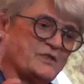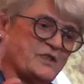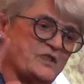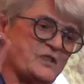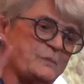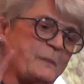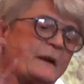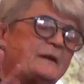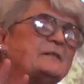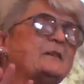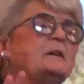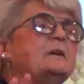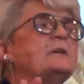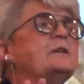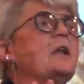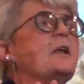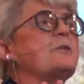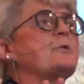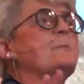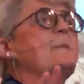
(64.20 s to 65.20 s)
expecting
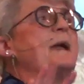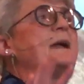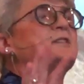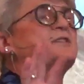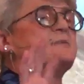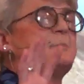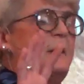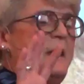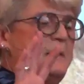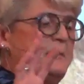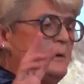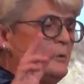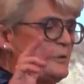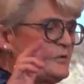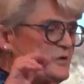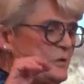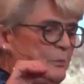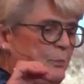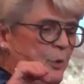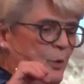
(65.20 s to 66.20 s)
another man's baby
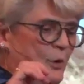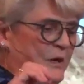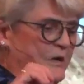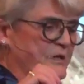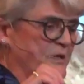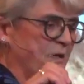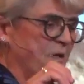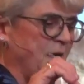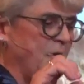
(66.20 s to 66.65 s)
was a point